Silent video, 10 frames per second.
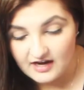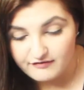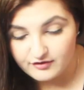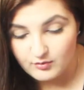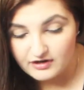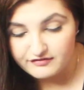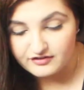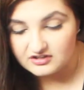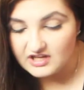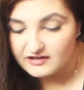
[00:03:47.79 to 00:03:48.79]
everywhere
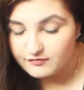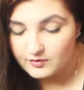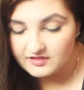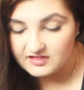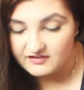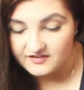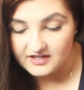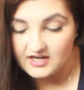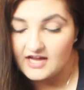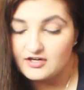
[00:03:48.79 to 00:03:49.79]
for a life worth
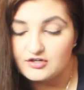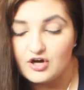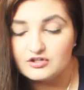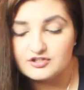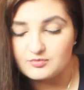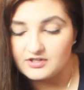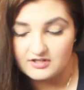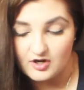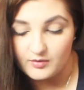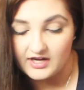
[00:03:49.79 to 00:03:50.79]
living and a knowledge
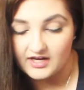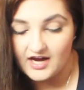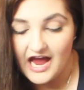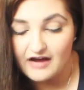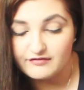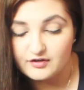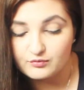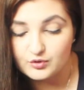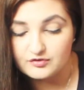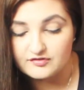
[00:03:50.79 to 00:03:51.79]
worth knowing. Having
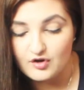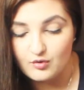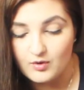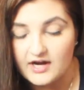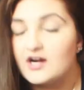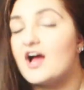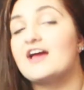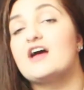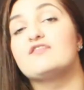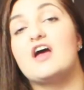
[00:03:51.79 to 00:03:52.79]
roots nowhere,
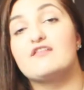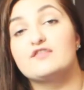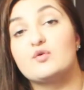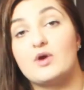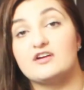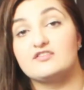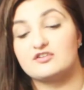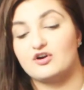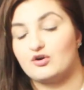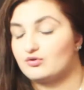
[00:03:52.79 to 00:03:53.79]
I have everywhere to
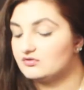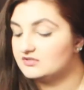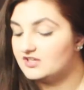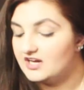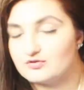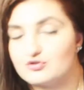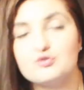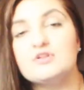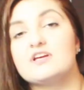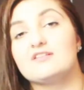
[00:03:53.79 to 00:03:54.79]
go."
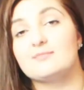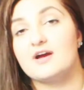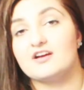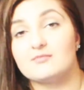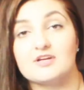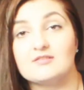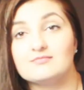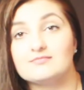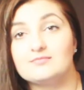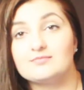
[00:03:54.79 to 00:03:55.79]
Truly inspired me.
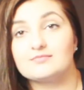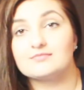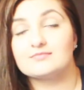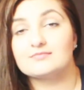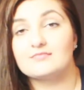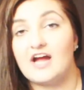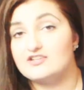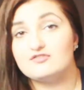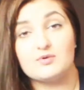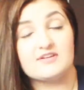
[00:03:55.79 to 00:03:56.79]
I
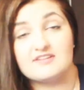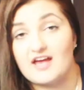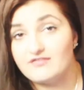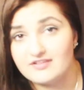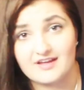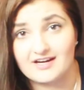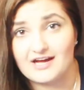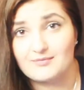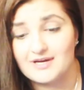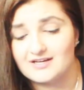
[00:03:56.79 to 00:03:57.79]
just want to see everything
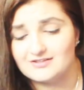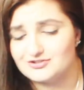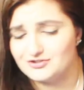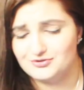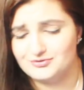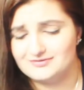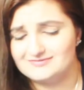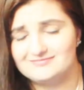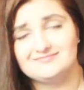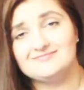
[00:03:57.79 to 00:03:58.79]
now, man. Shoot.
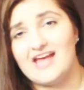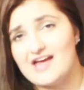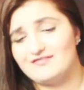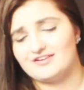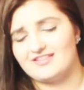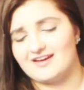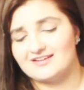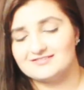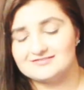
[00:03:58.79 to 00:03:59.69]
Everything.